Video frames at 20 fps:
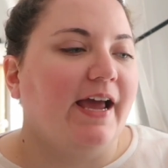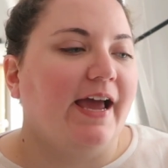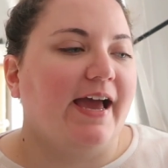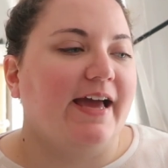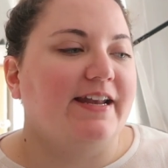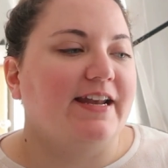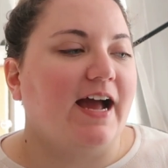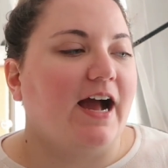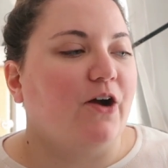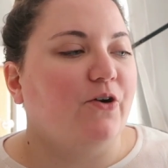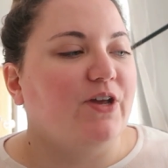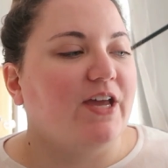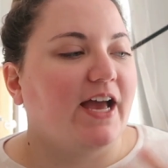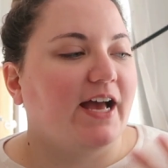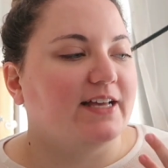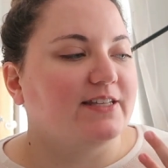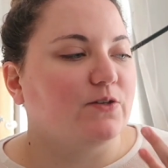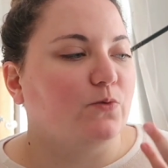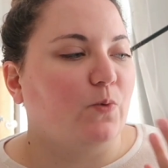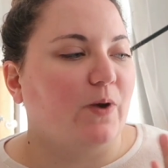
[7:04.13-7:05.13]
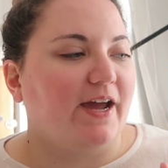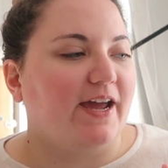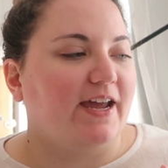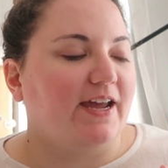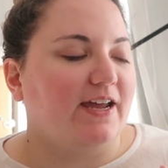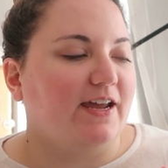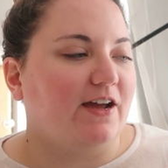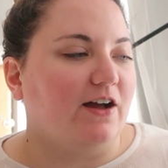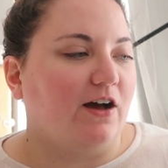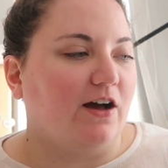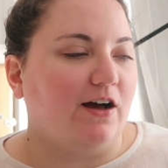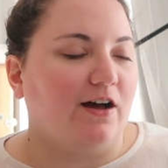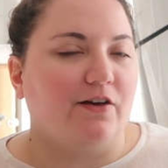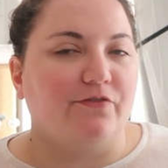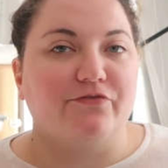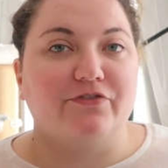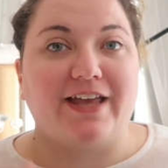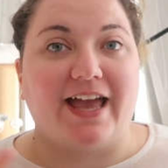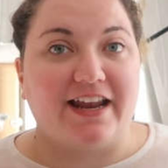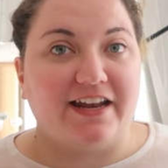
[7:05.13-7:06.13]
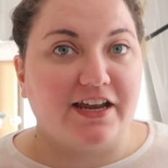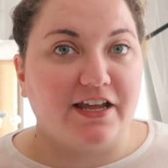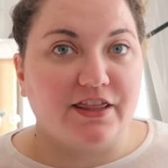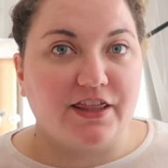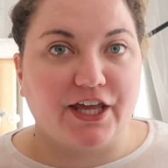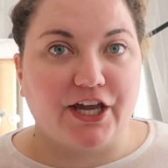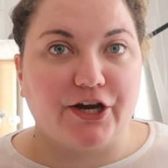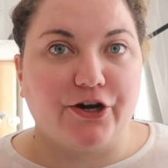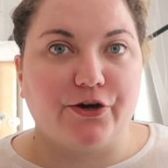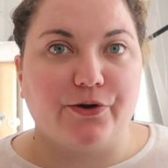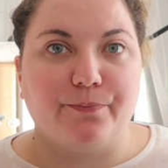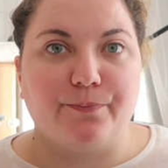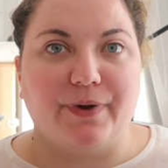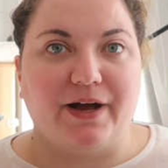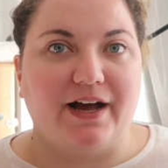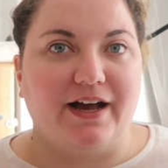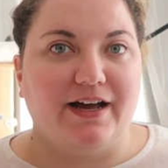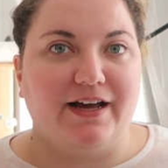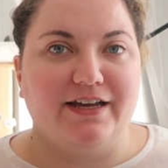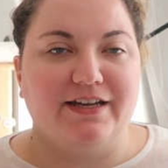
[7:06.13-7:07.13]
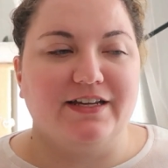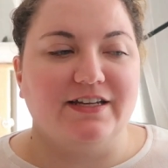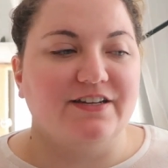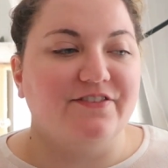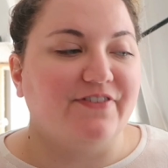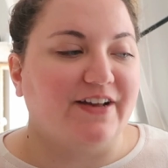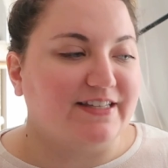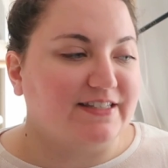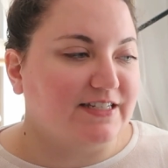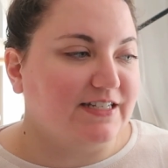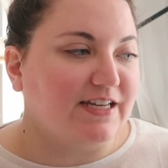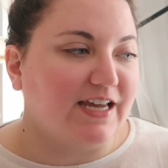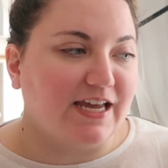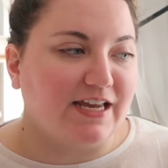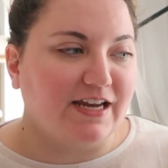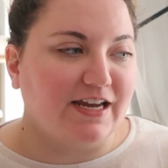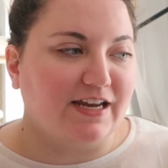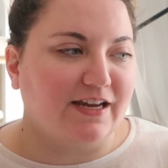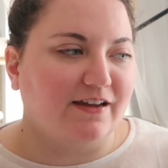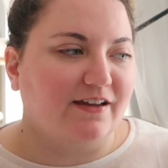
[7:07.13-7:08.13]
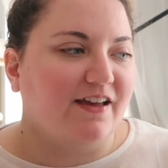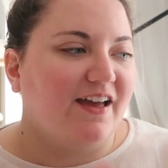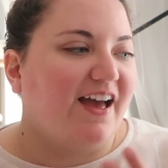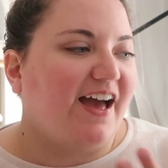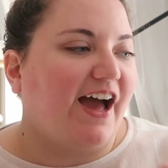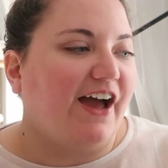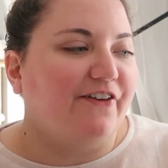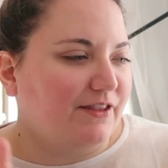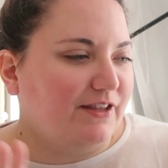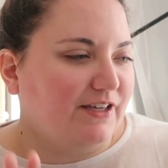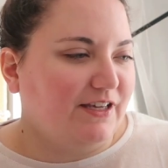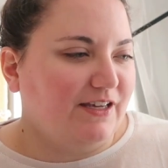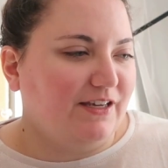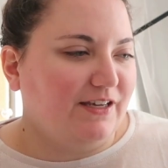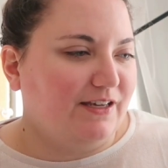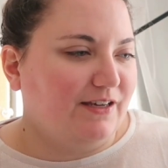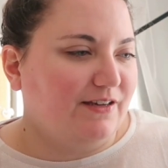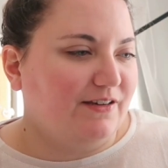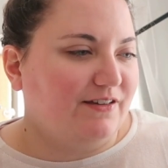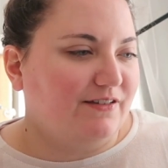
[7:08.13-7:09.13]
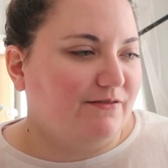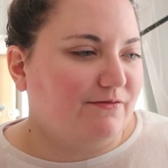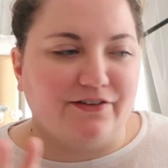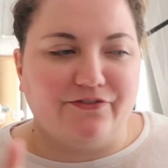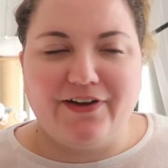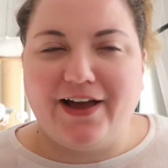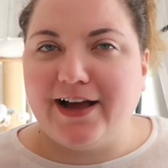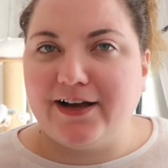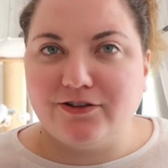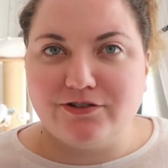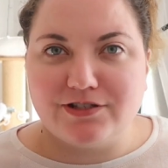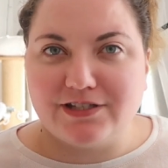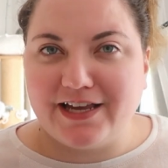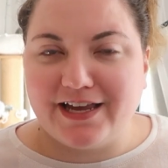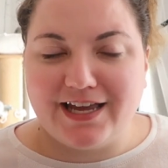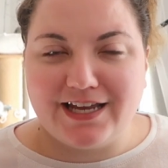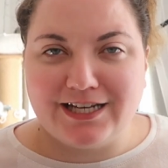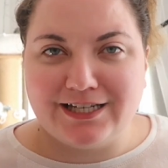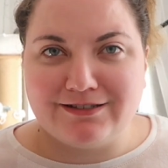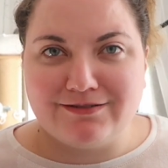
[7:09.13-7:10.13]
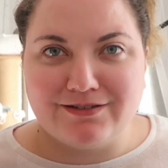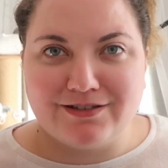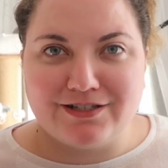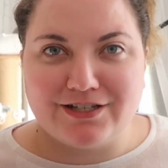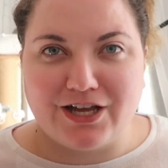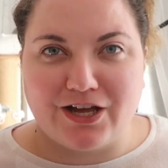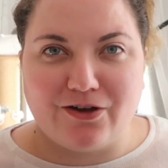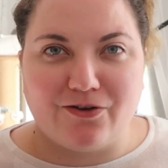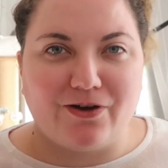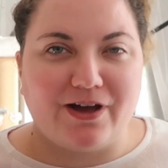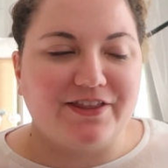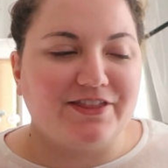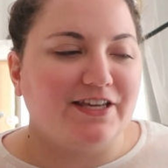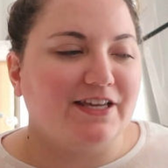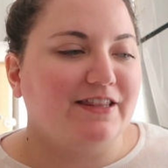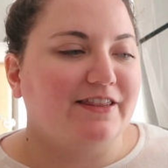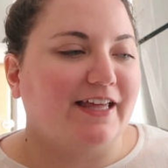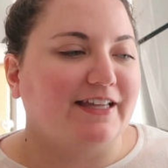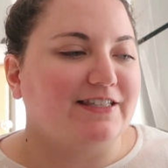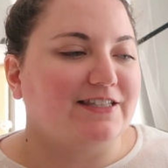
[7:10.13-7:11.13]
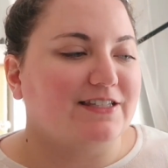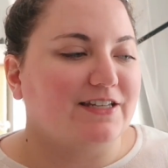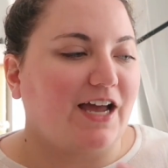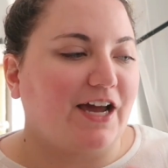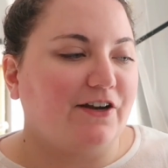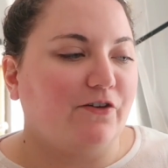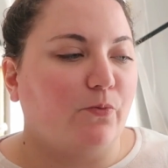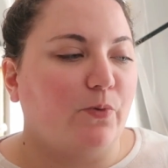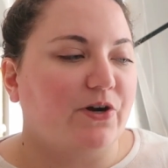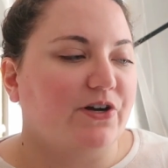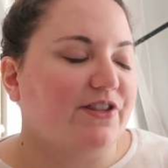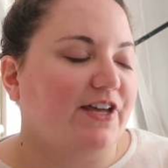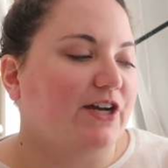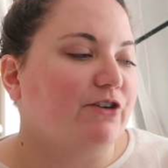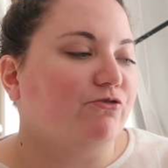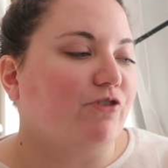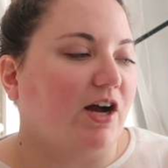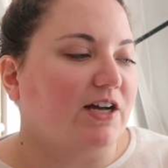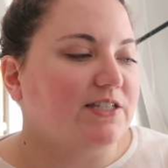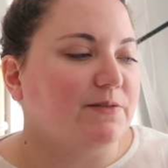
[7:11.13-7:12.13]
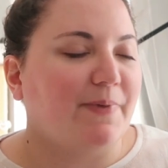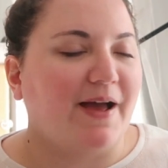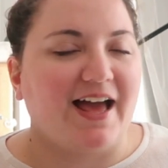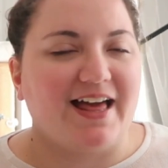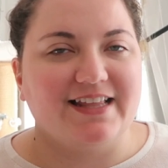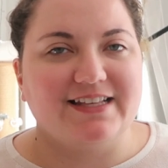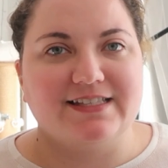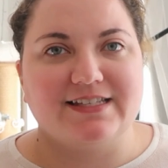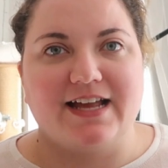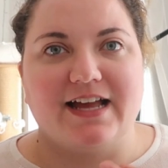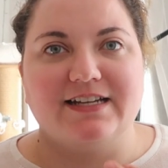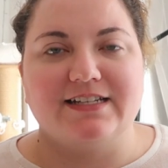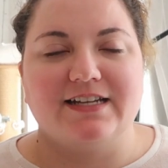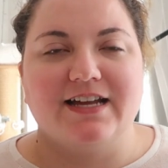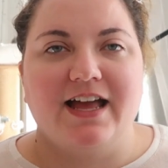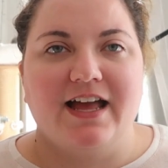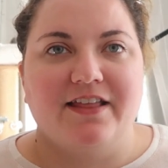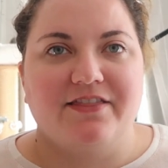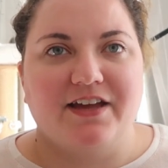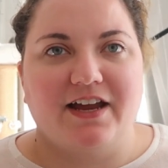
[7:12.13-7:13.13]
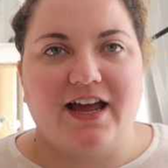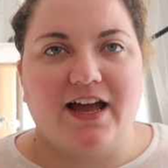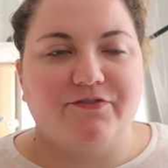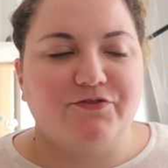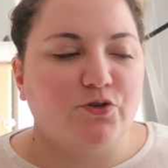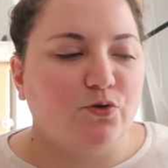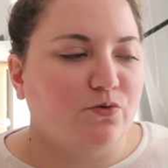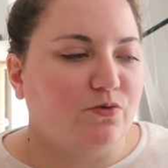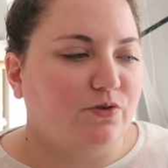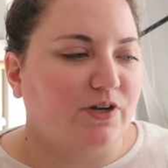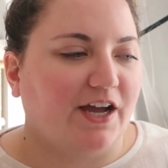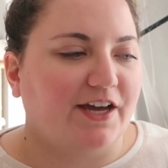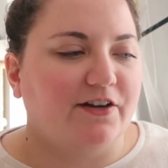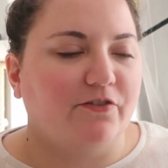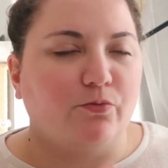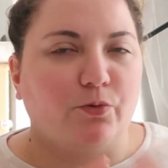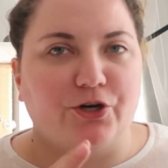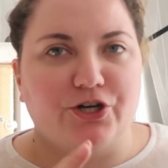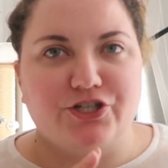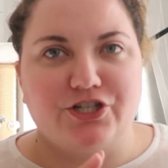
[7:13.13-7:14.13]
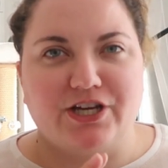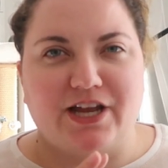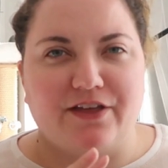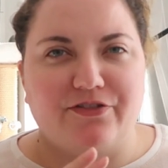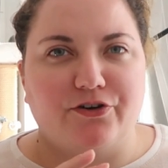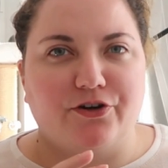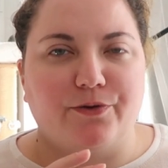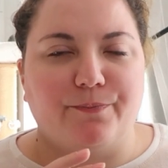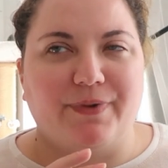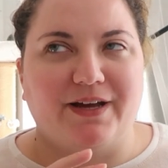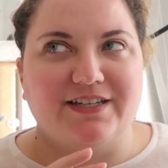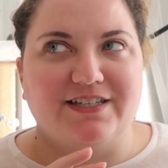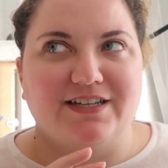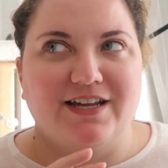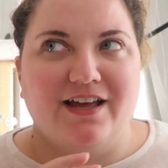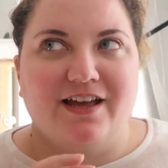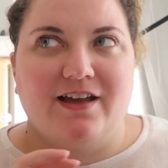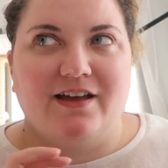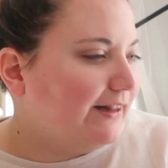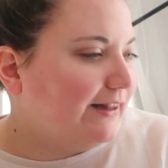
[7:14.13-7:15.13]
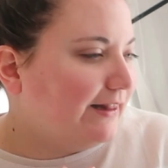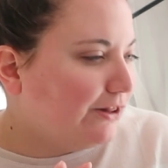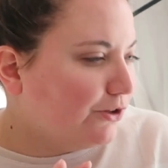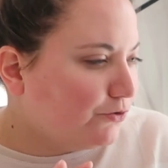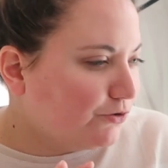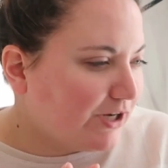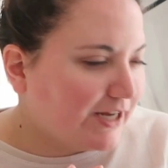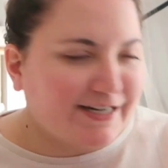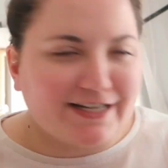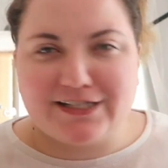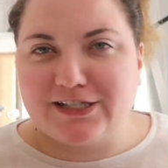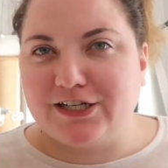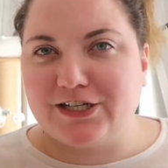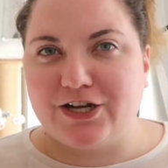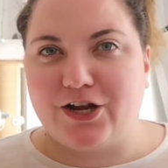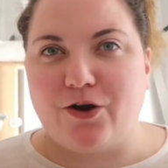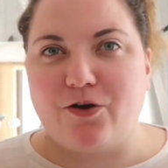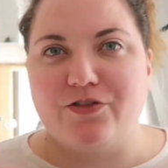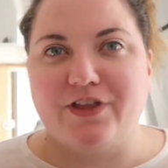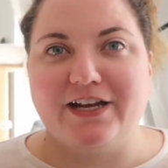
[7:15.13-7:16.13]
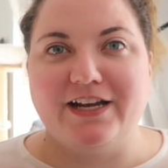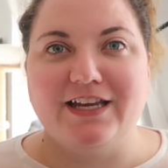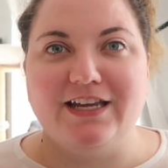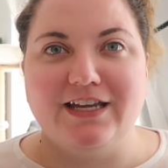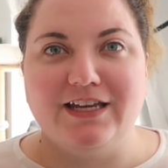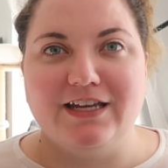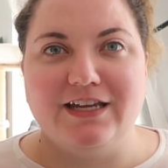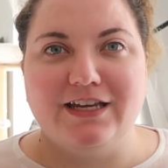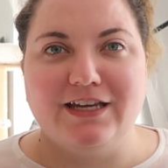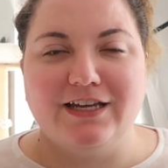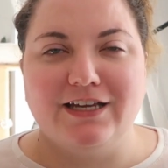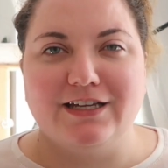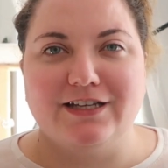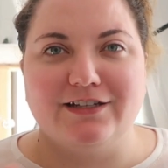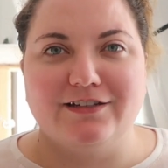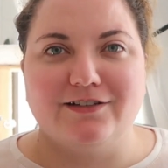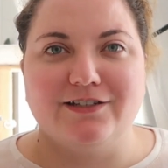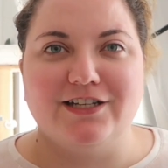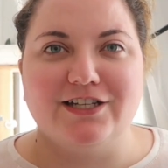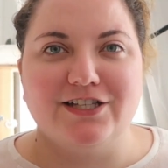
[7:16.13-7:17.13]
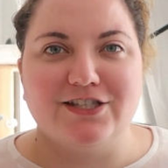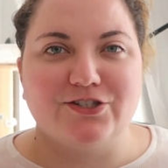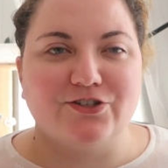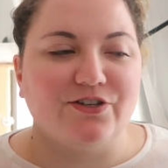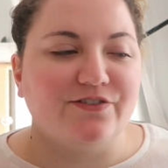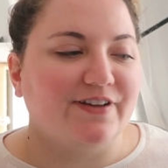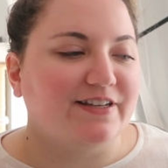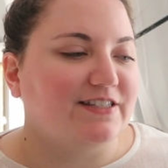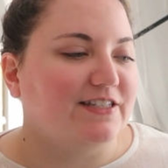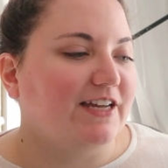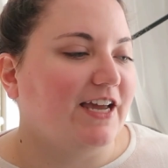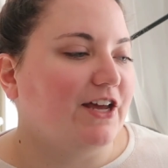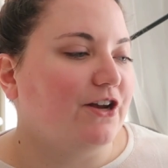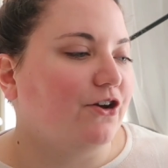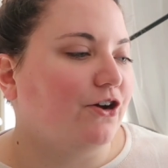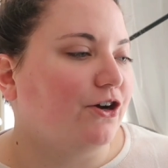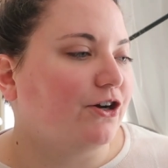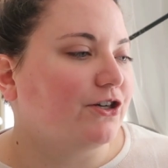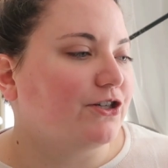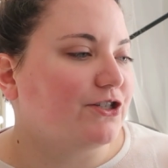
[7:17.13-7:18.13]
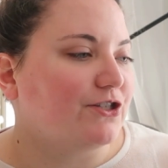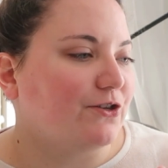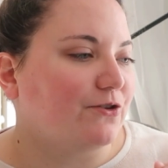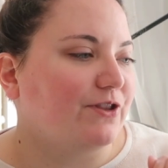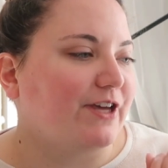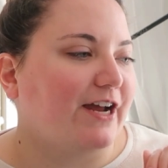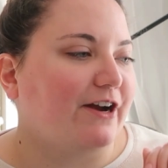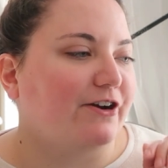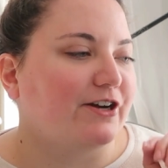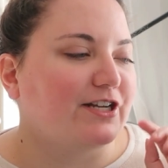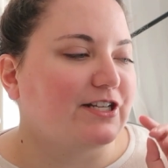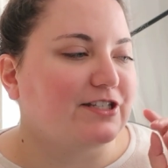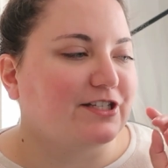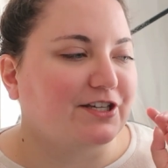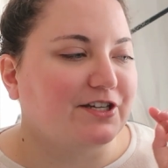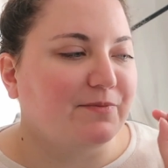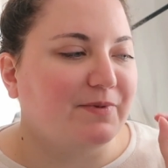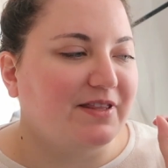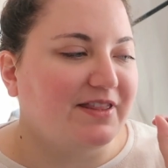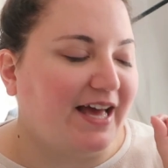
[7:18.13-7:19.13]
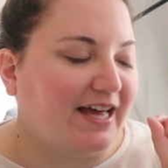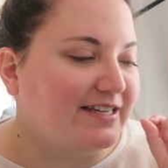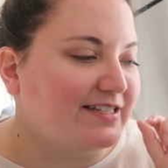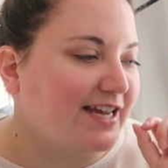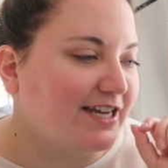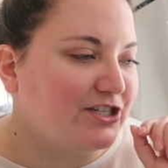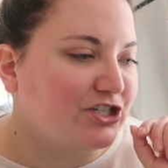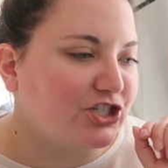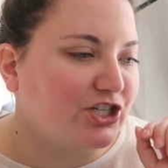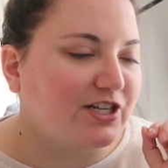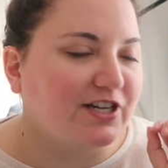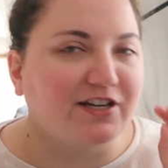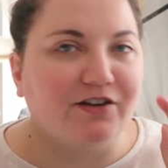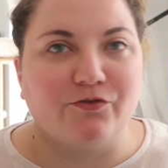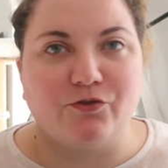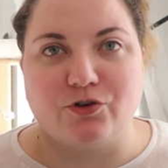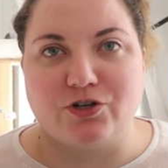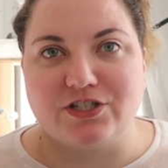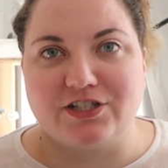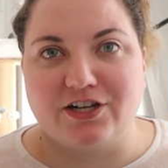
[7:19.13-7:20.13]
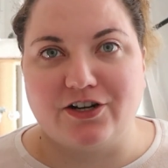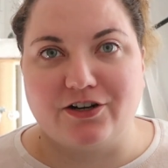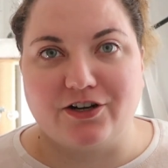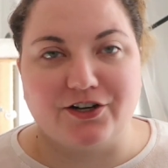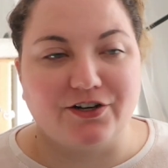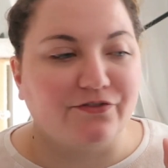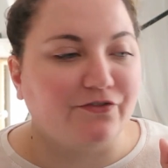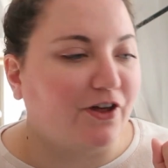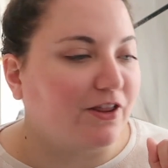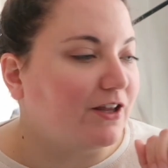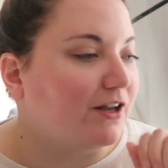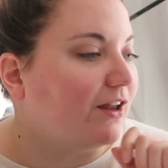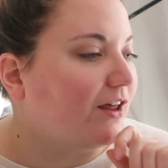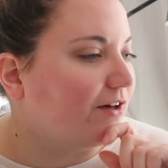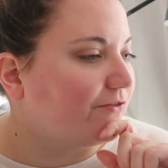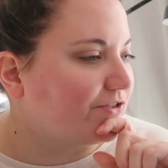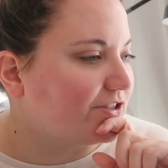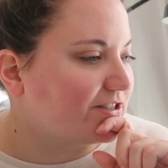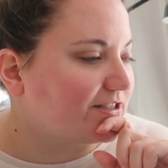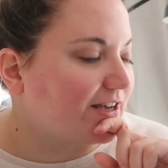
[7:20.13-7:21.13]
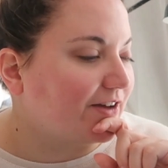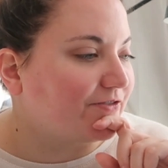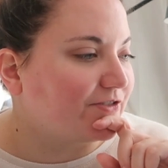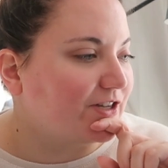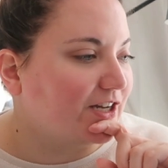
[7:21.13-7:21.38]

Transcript: And now he has a way of getting there by investigating the Cliff House Inn. So I think that's kind of where they cross paths and they have to kind of work together, but Luna doesn't know that he needs to investigate her, so there is going to be that tension, and of course they're going to fall in love and